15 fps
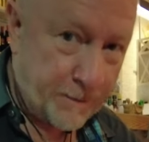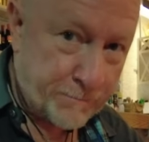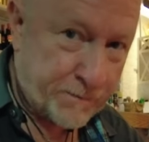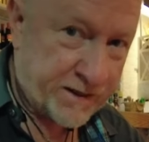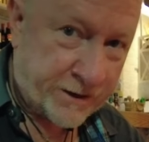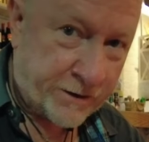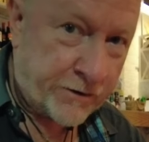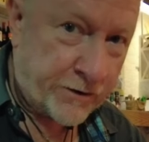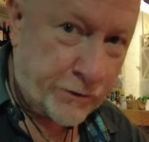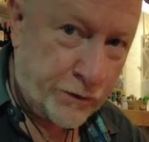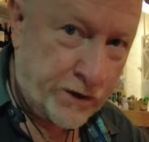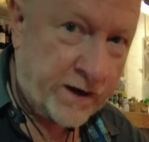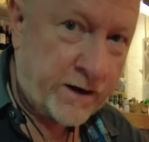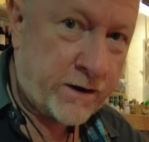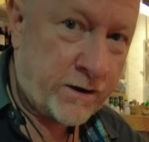but they're
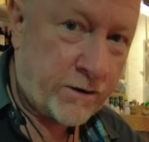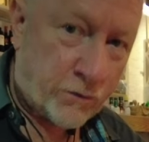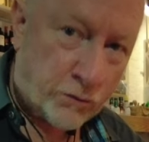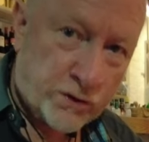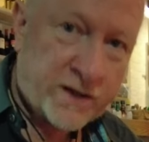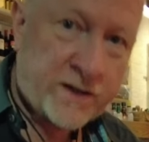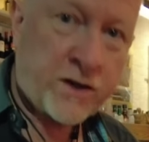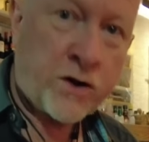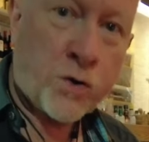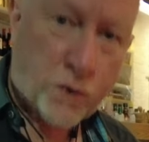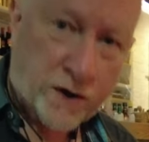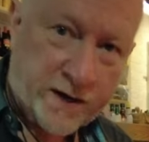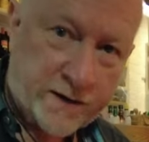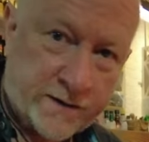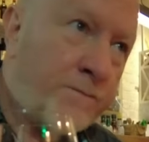unique only to
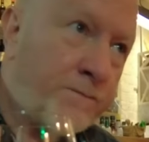Crete.